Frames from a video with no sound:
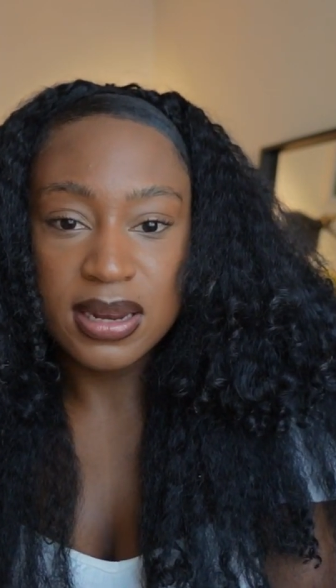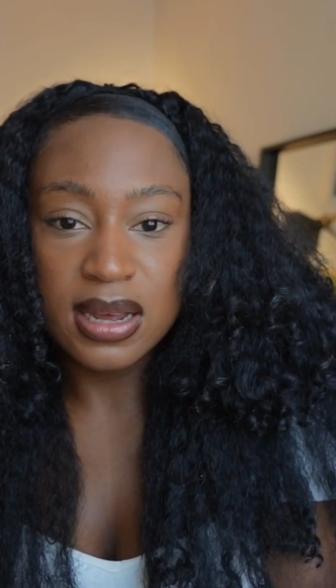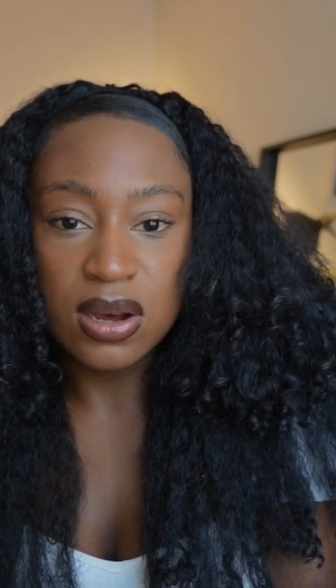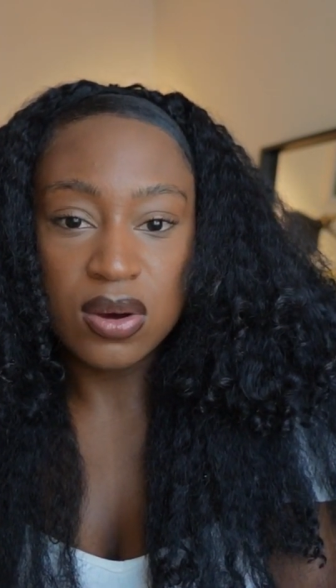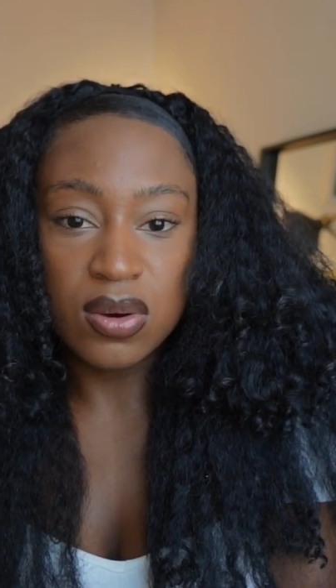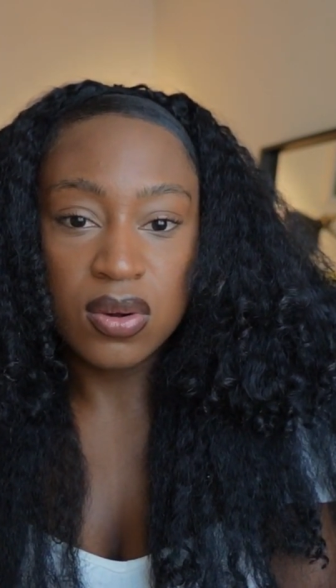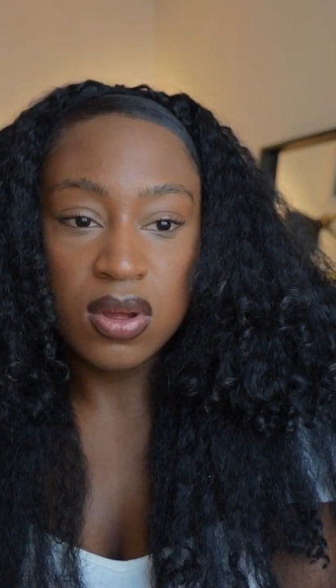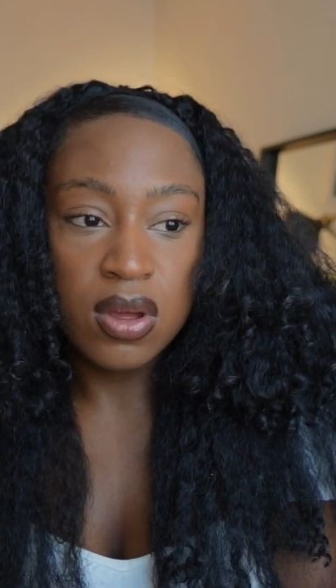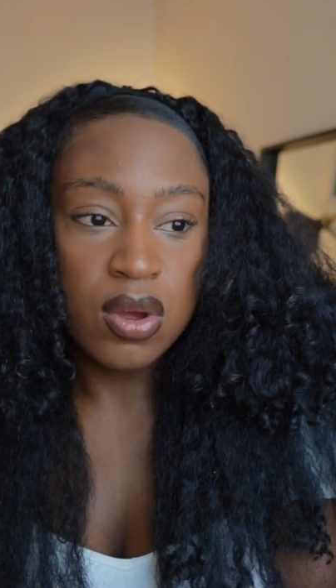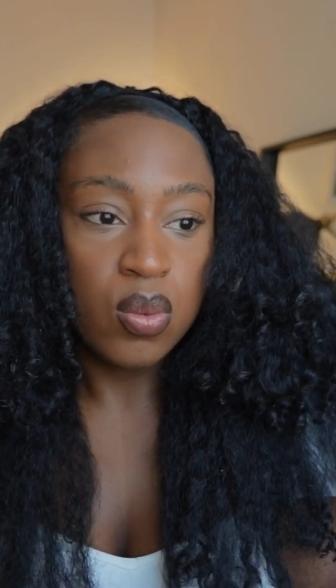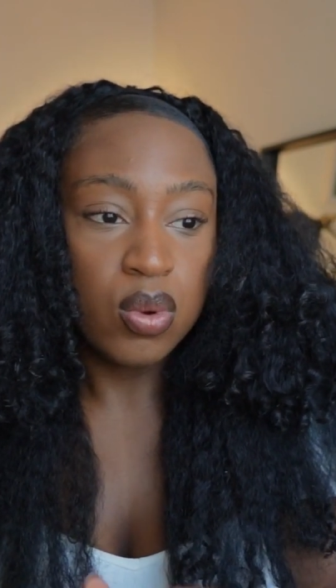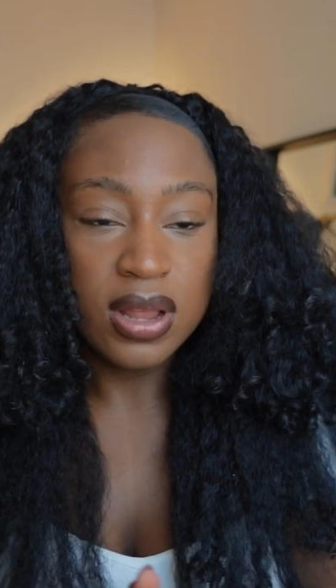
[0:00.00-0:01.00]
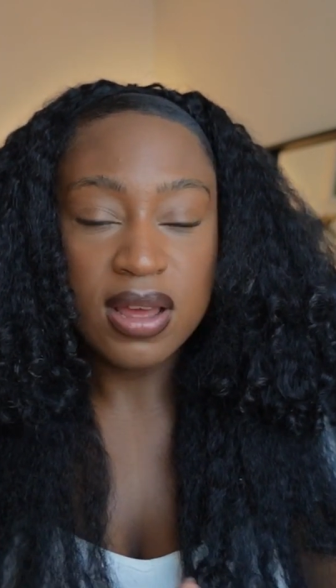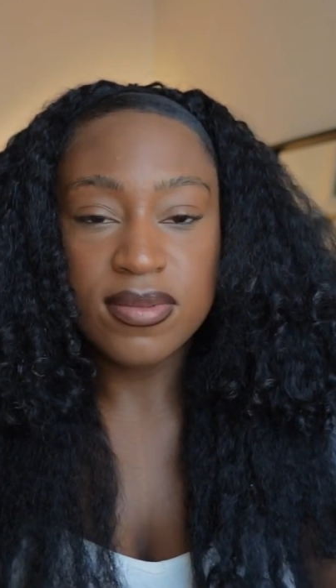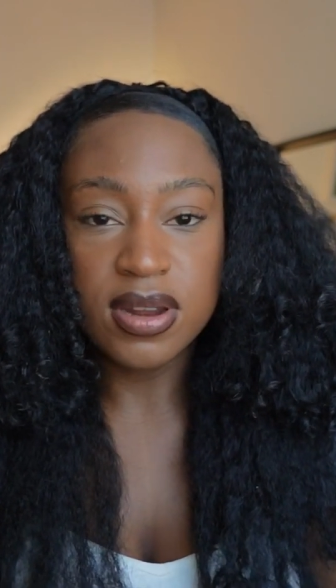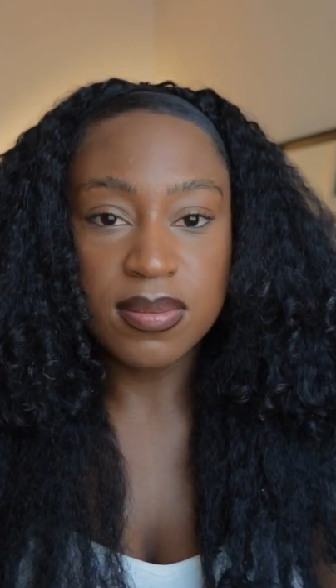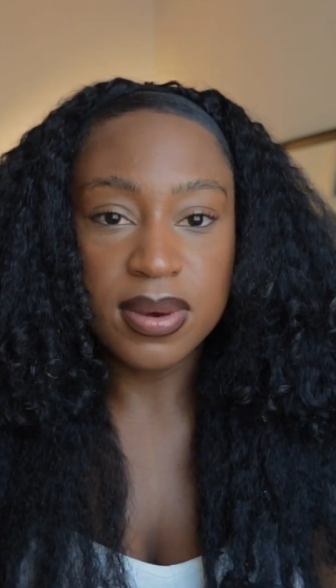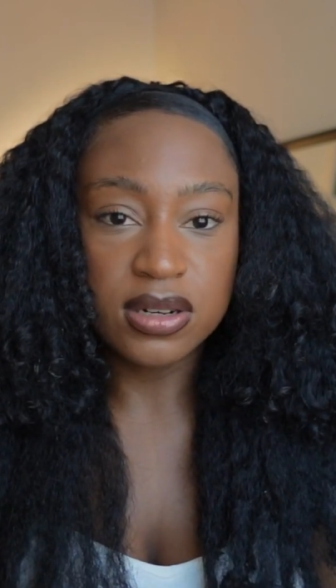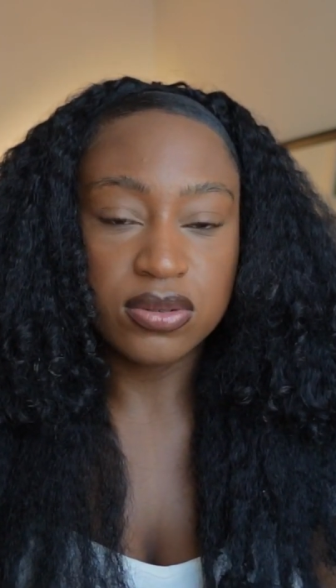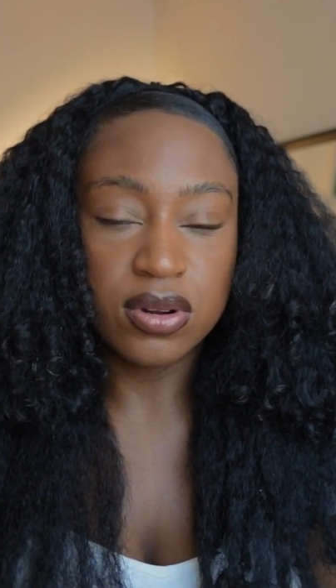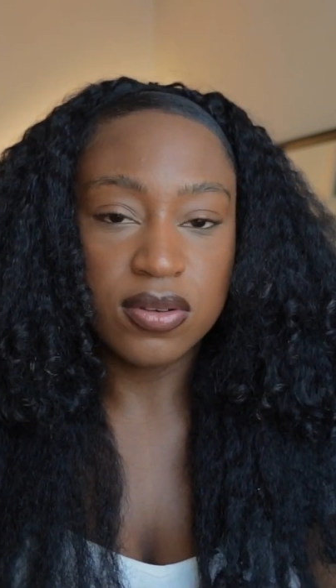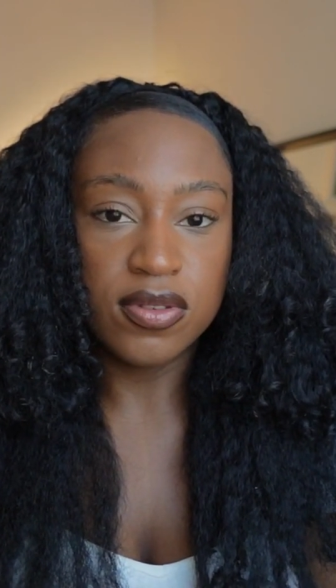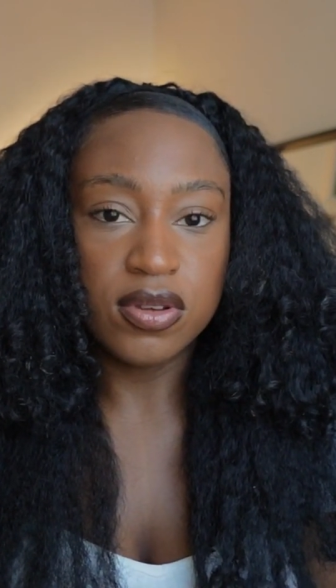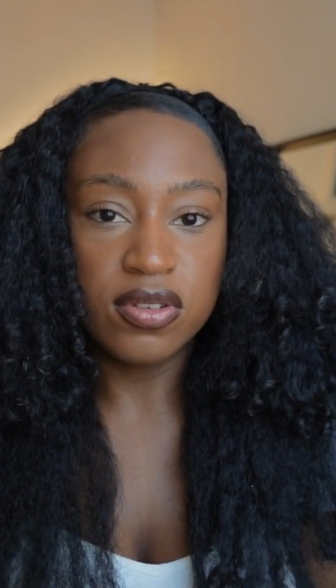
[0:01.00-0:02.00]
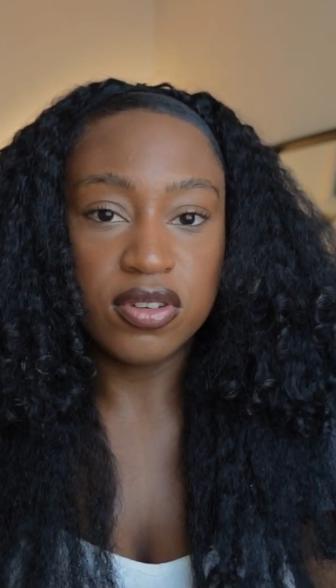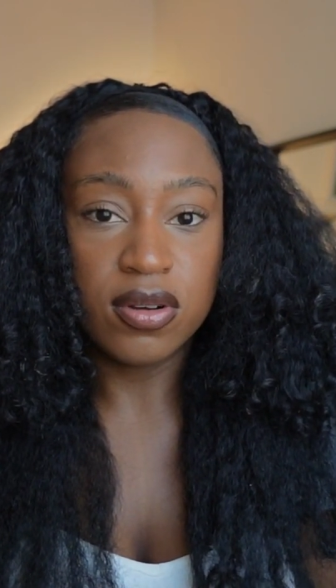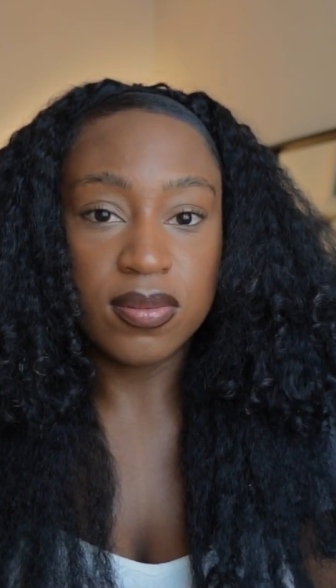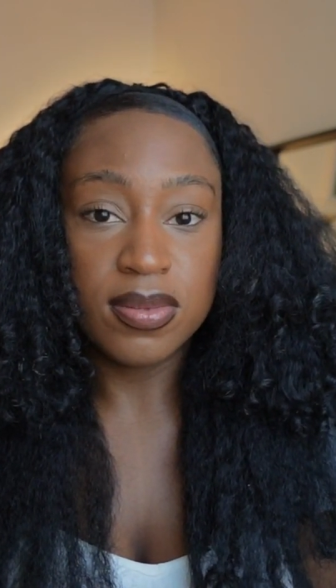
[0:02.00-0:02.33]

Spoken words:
now will have an impact on our future.